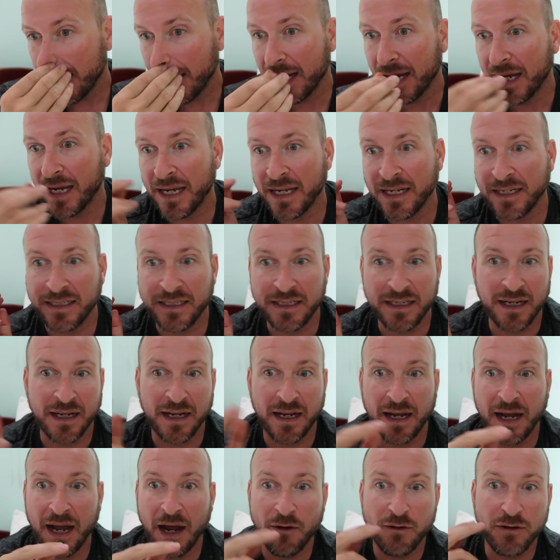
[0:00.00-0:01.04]
And
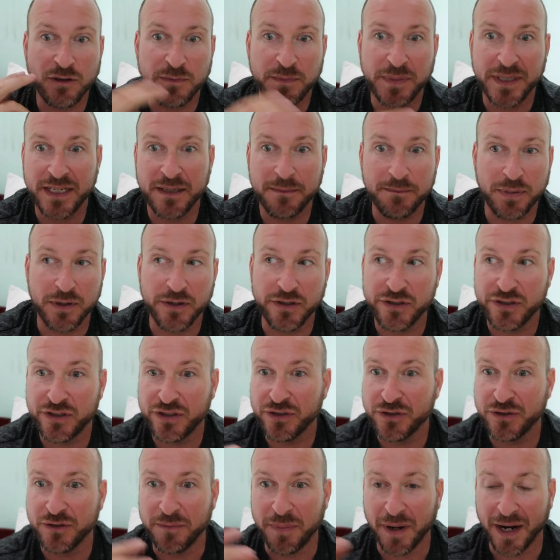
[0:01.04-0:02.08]
I was being
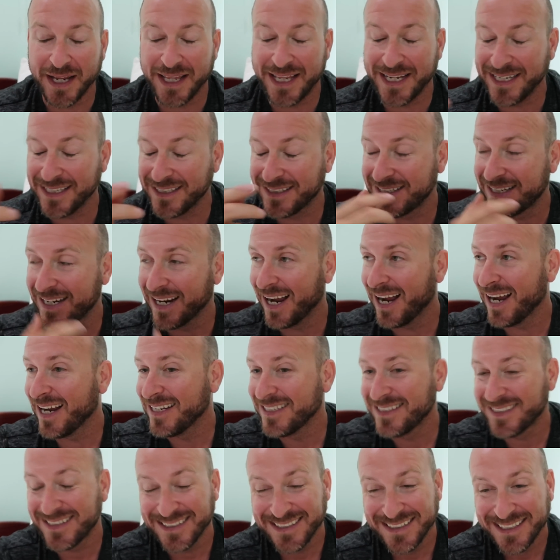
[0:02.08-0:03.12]
pursued by these
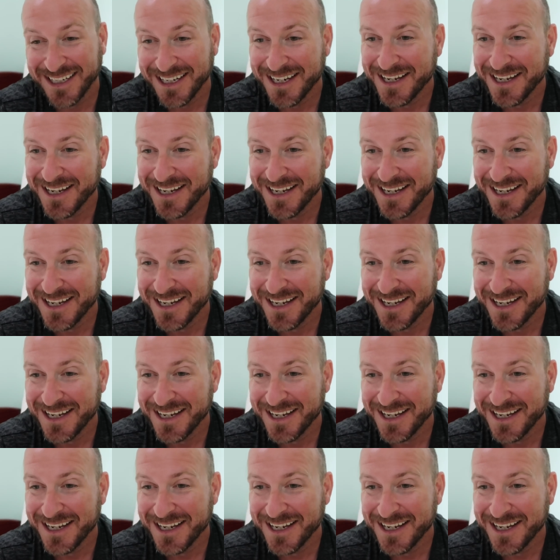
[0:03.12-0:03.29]
guys.